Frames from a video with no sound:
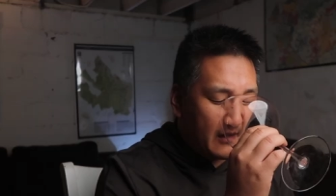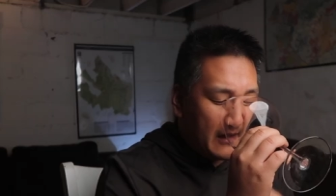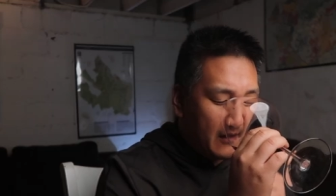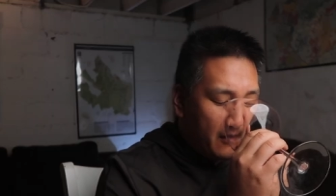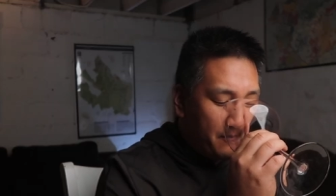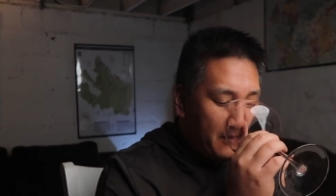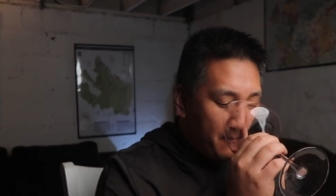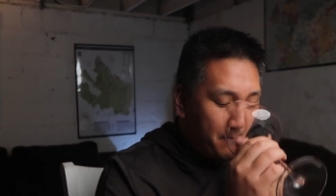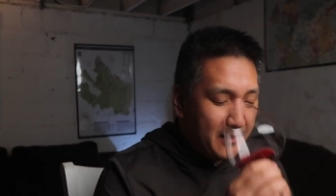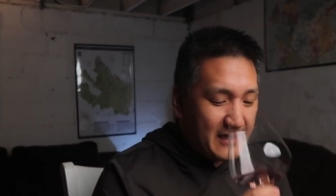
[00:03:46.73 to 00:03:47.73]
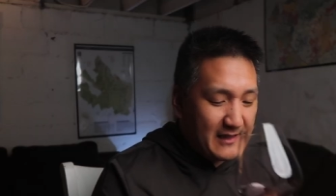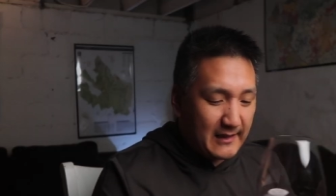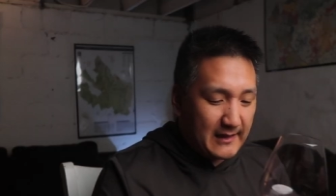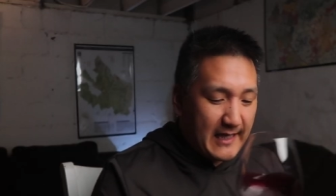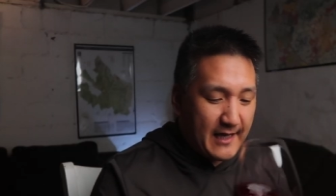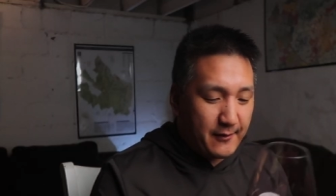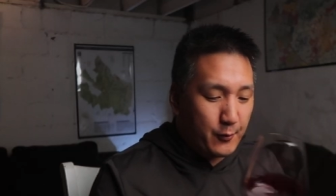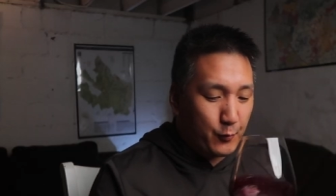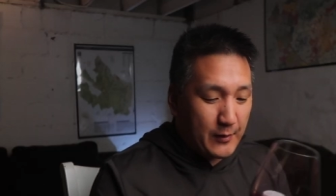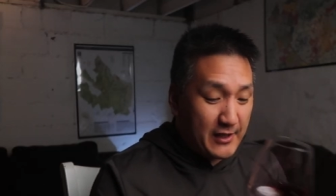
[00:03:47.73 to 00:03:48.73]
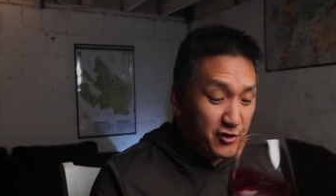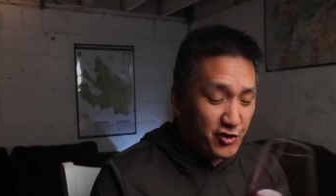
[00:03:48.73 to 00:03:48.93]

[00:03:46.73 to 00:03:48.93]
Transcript: Got a little bit of meat, leather, red